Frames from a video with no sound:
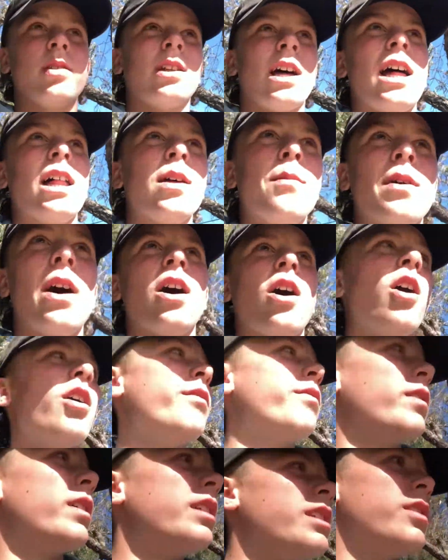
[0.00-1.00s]
lately, but
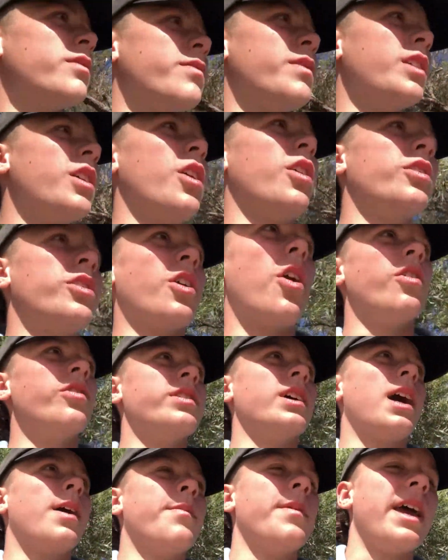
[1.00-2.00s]
hopefully this video goes
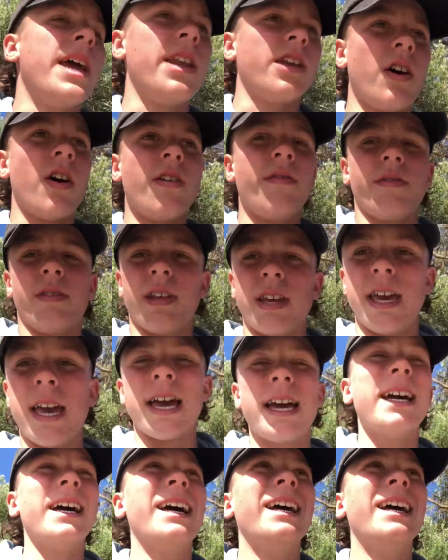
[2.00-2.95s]
up and hopefully